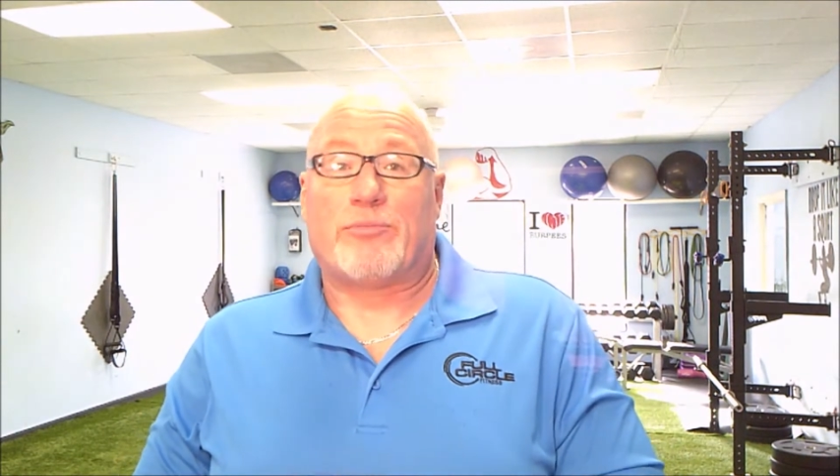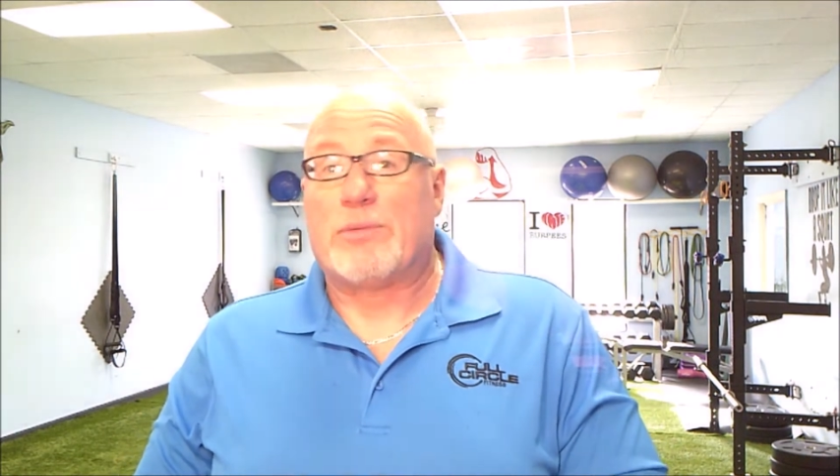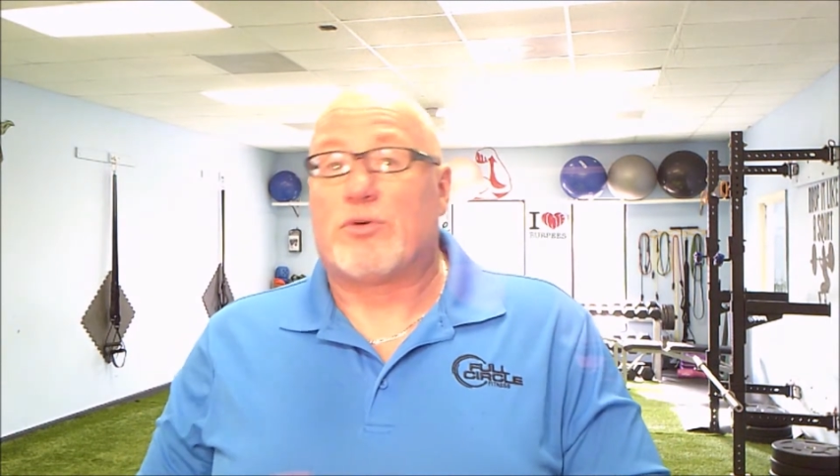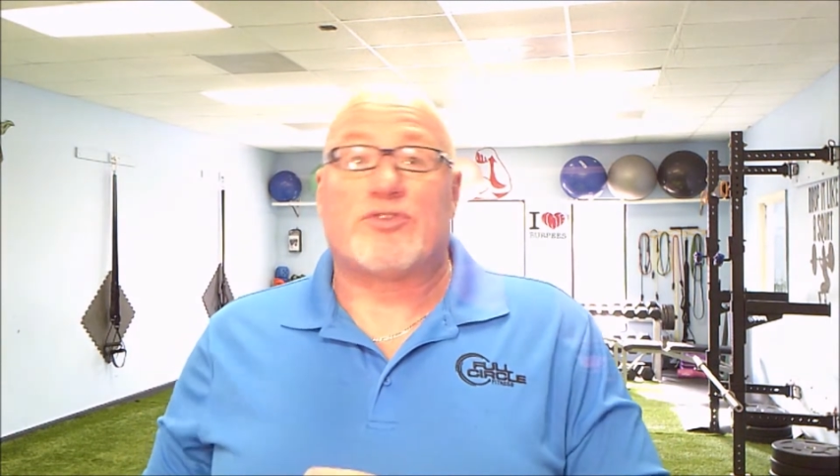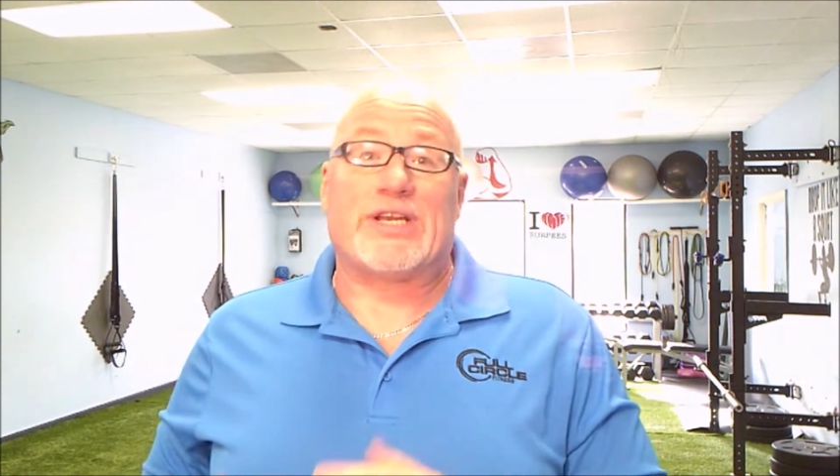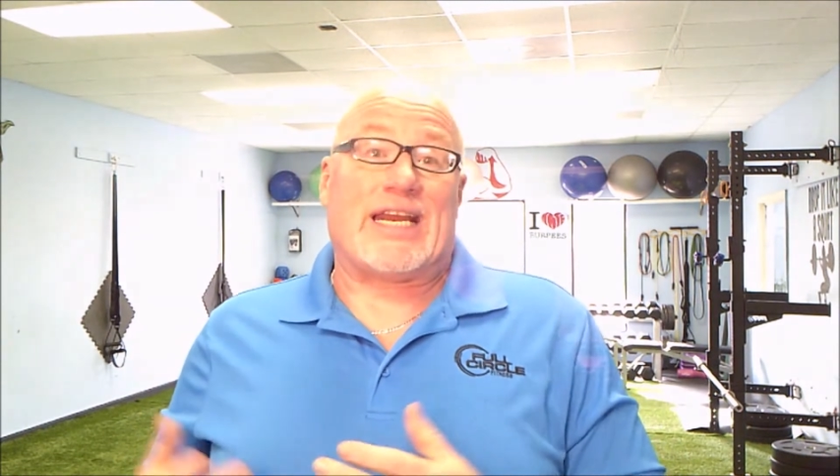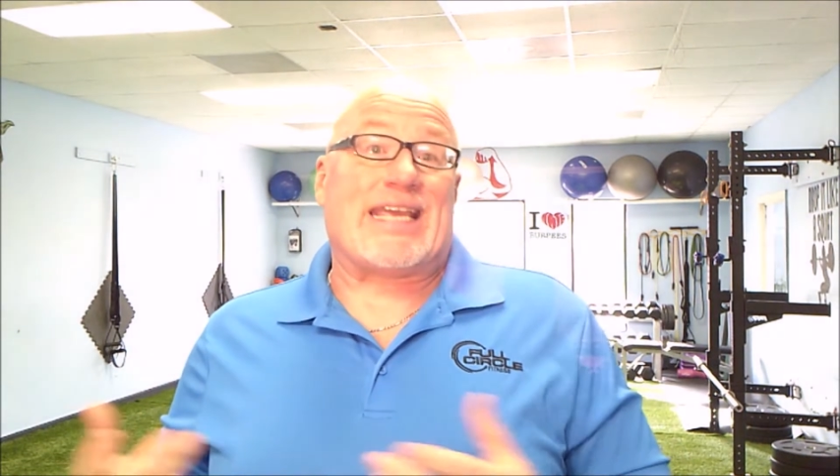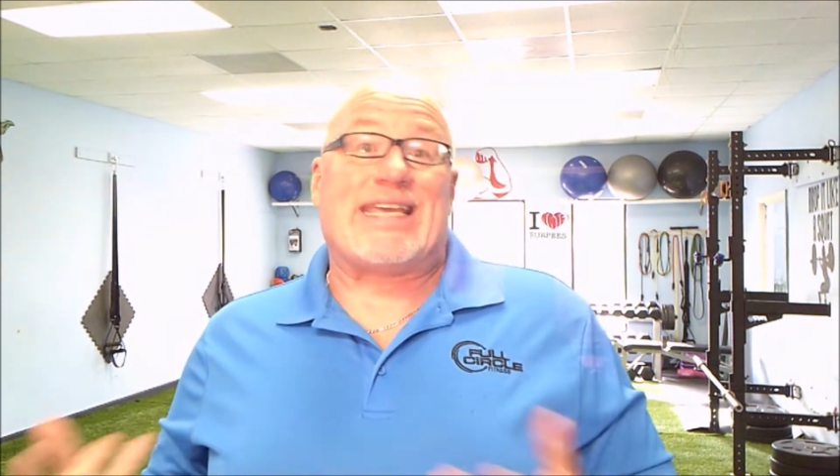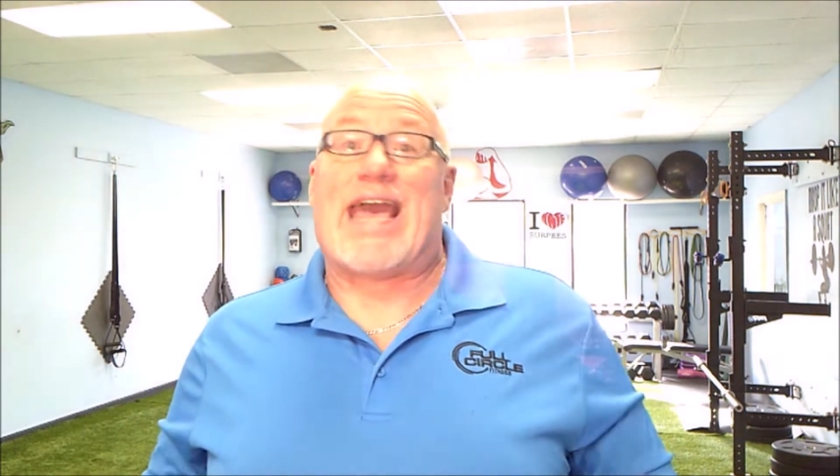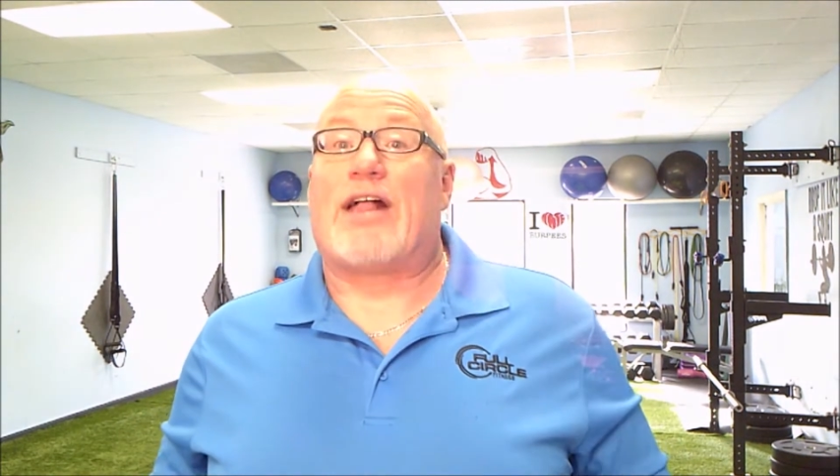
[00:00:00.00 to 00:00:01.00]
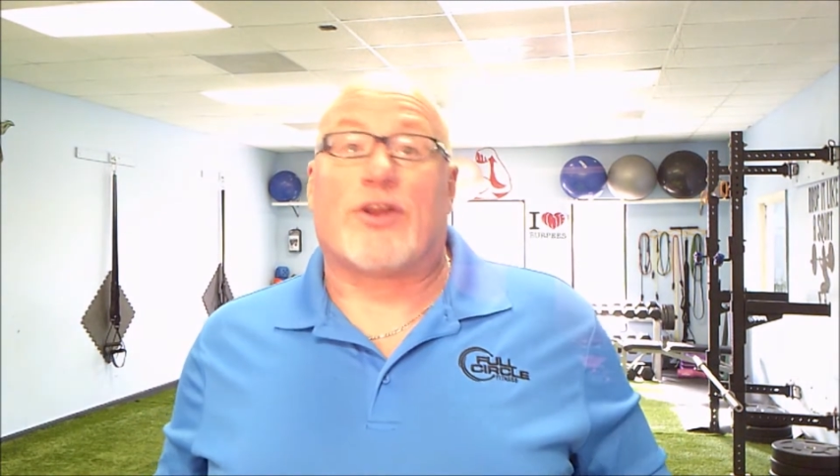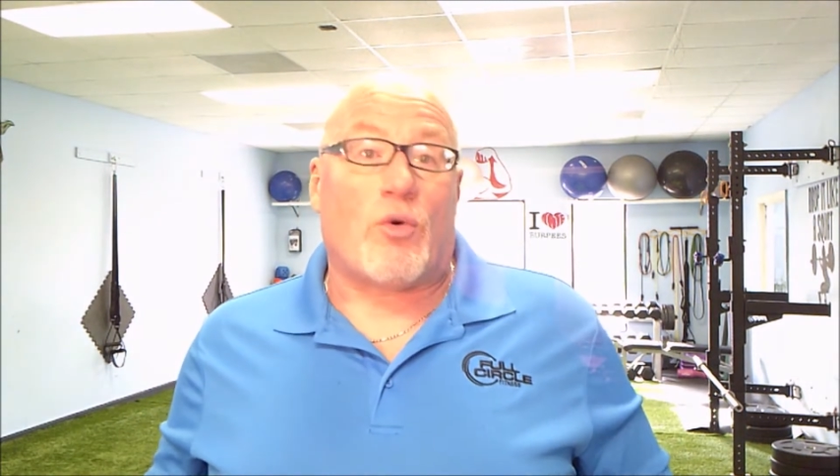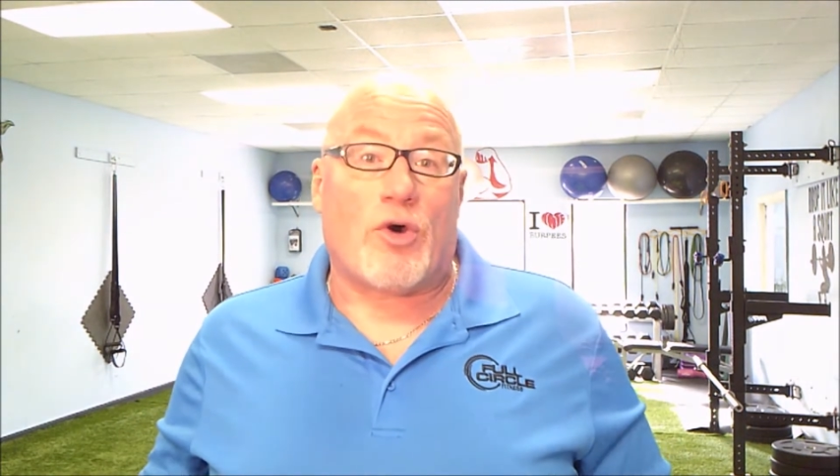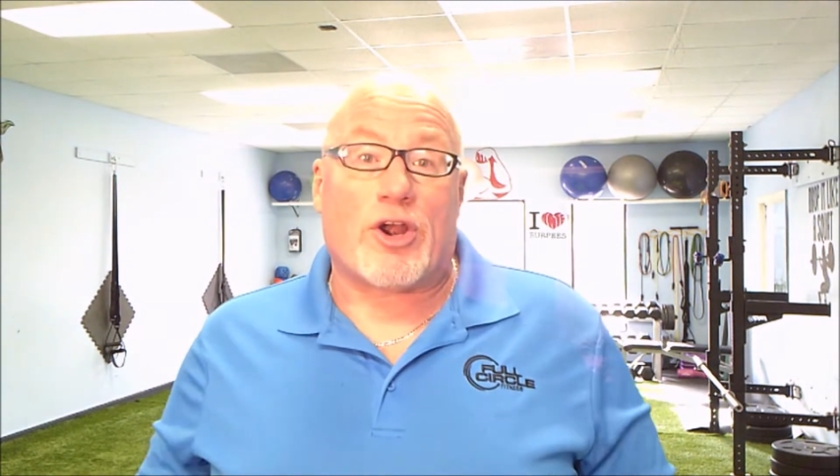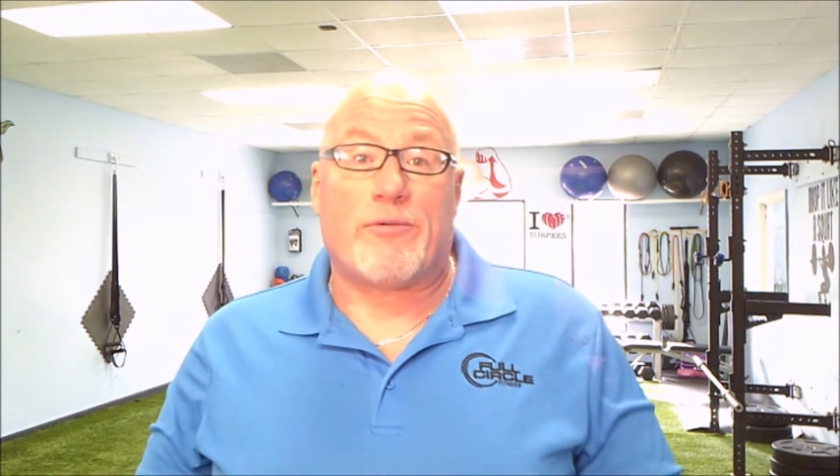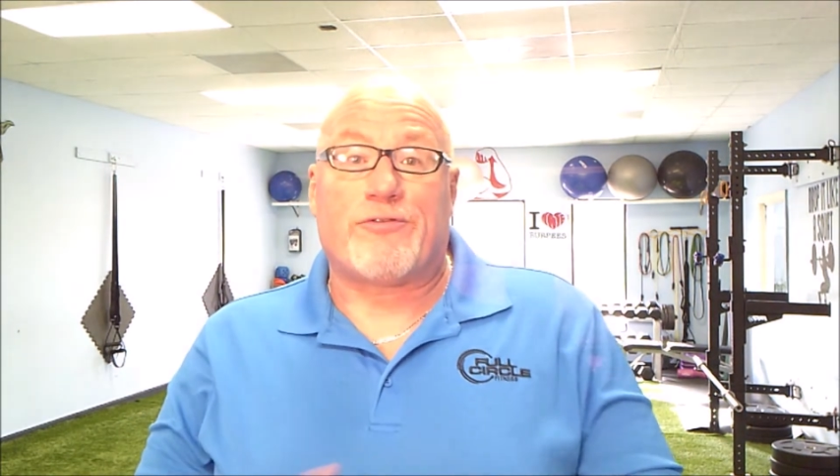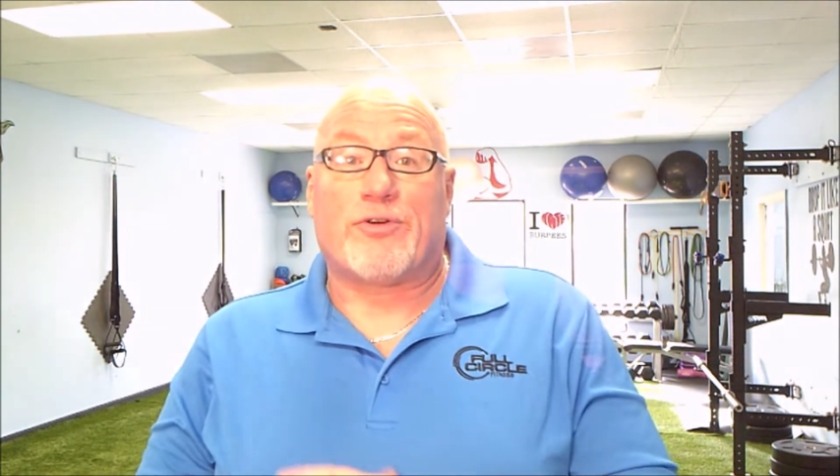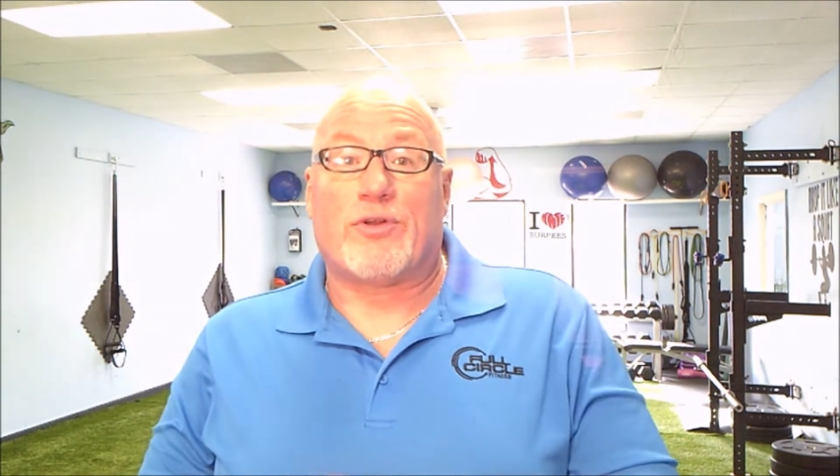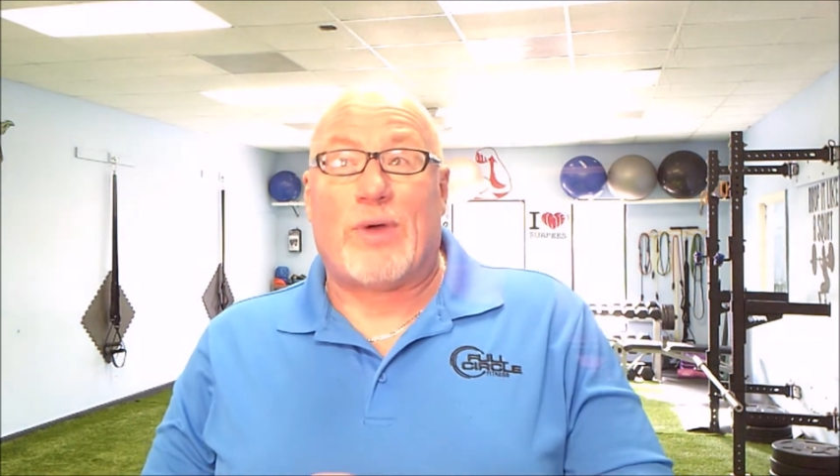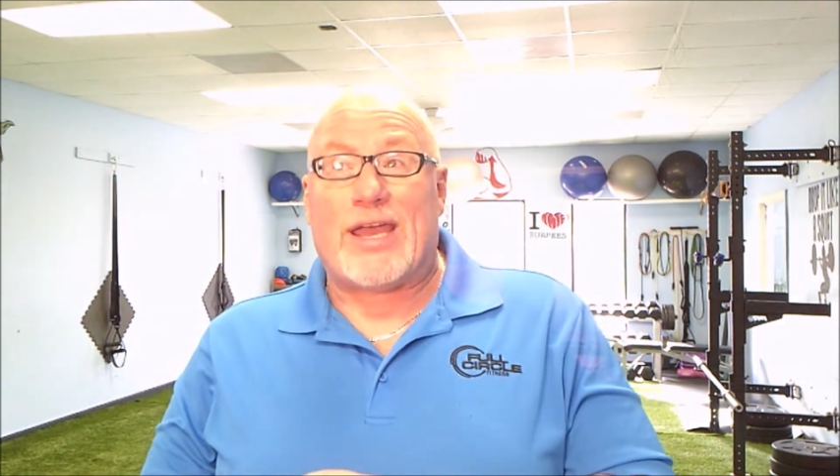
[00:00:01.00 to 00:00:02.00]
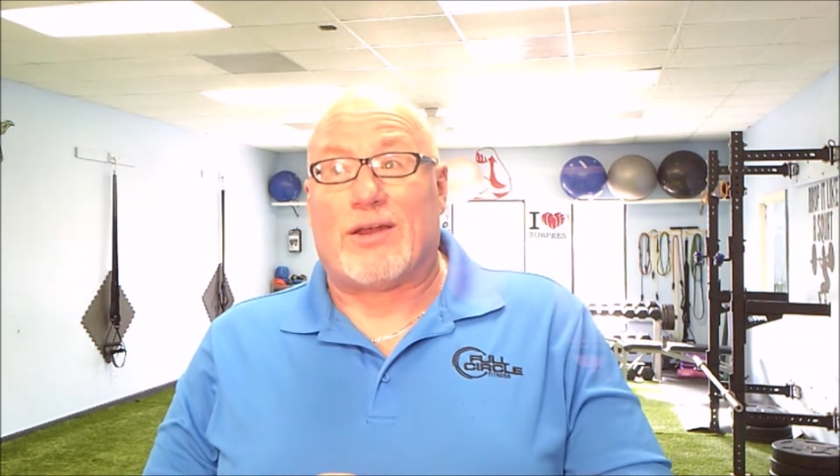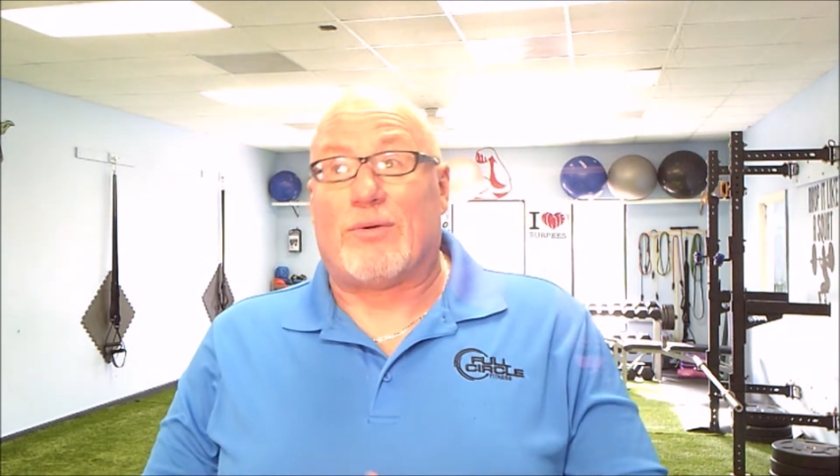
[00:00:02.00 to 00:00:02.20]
People were drinking a gallon of water before the weigh-in.